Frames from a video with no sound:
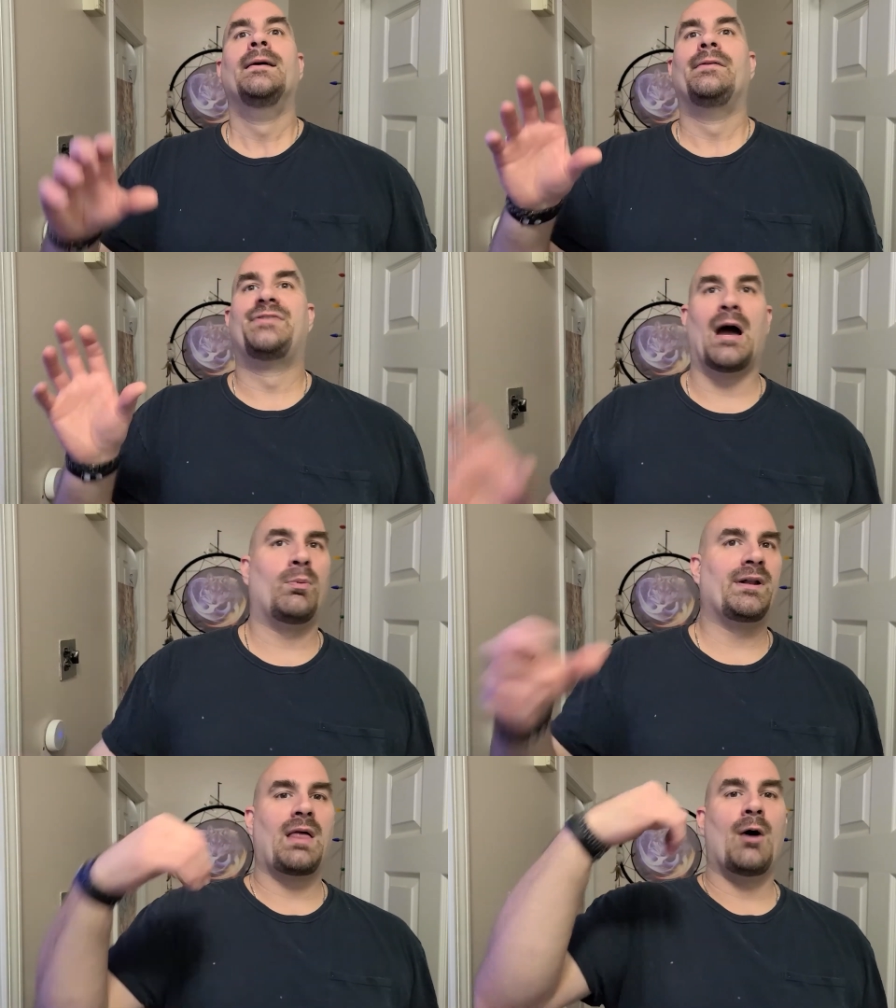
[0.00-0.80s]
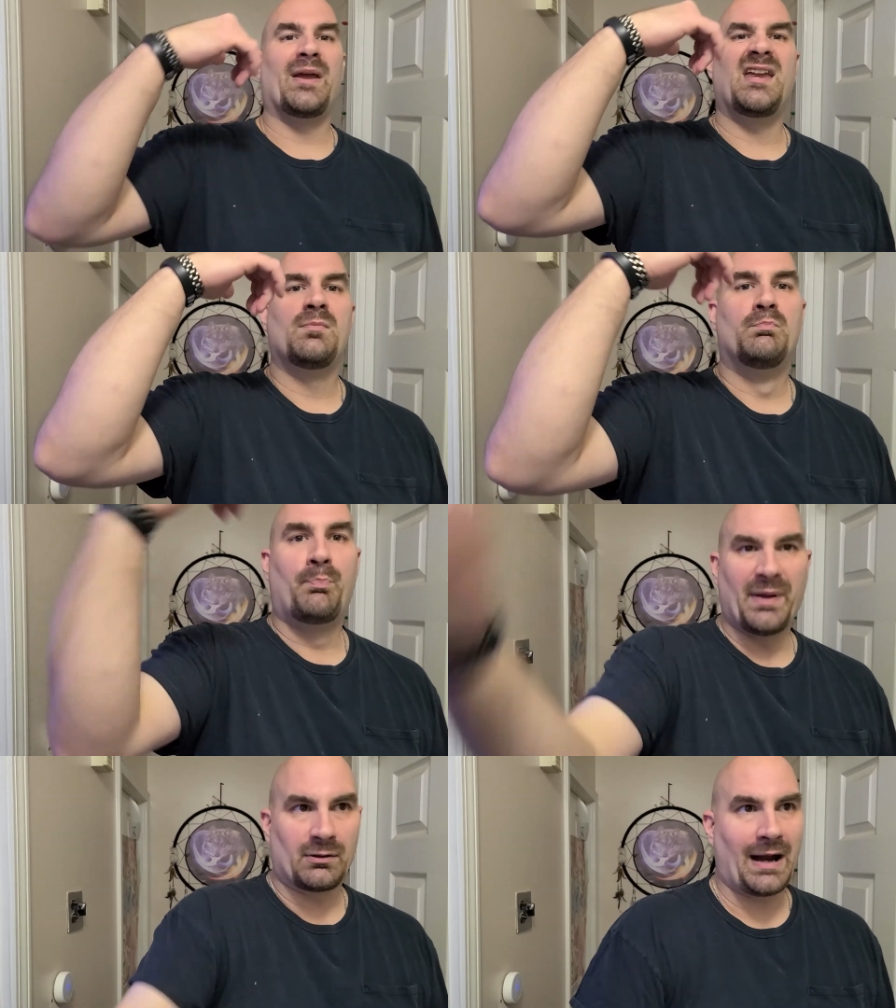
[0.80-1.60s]
that would allow me
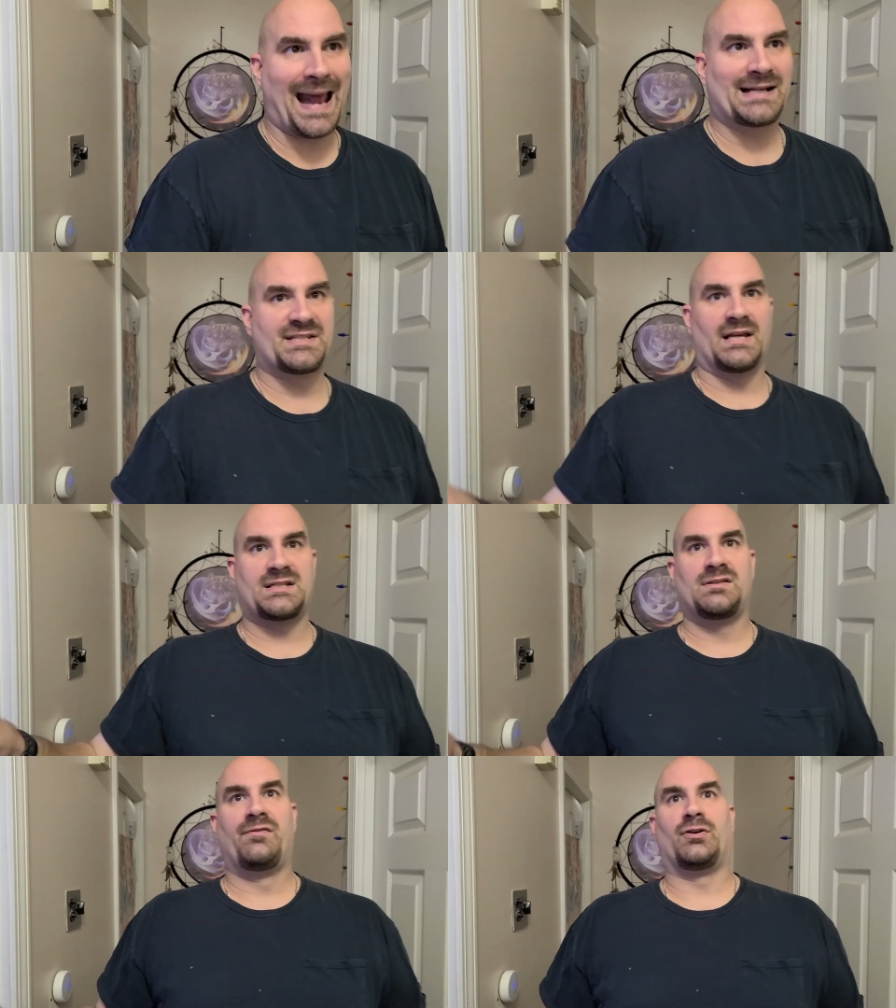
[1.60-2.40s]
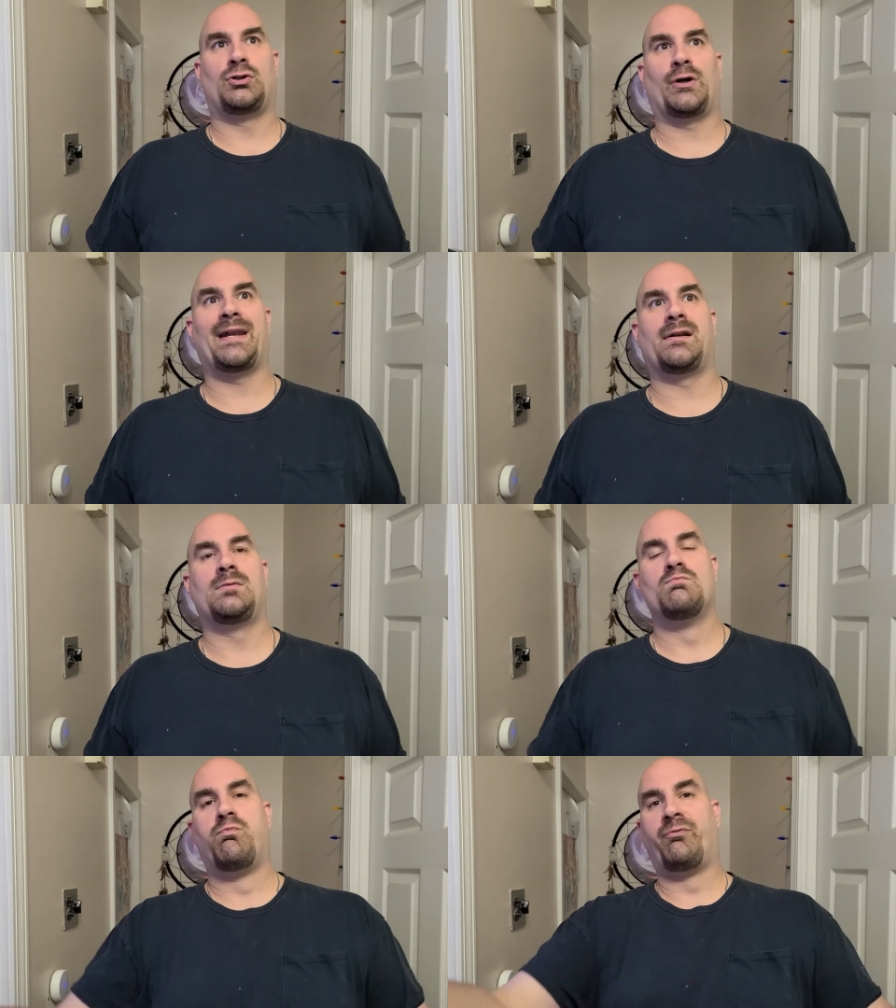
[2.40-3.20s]
bigger access
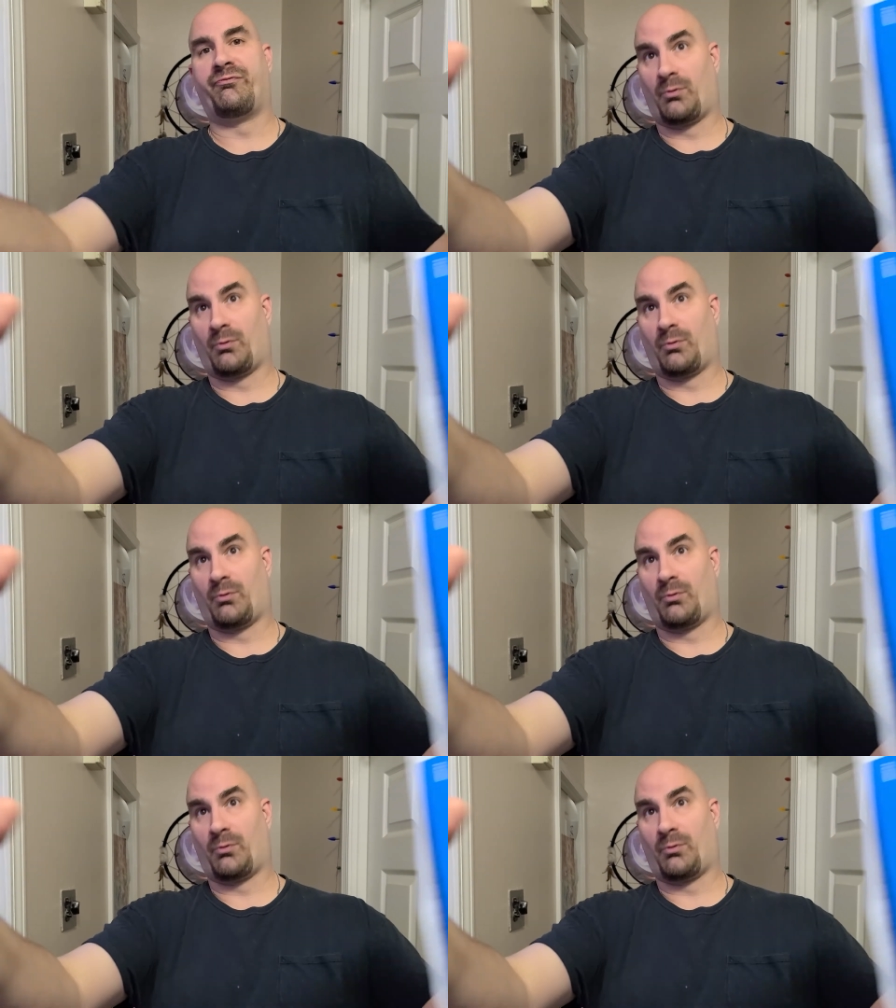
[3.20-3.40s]
for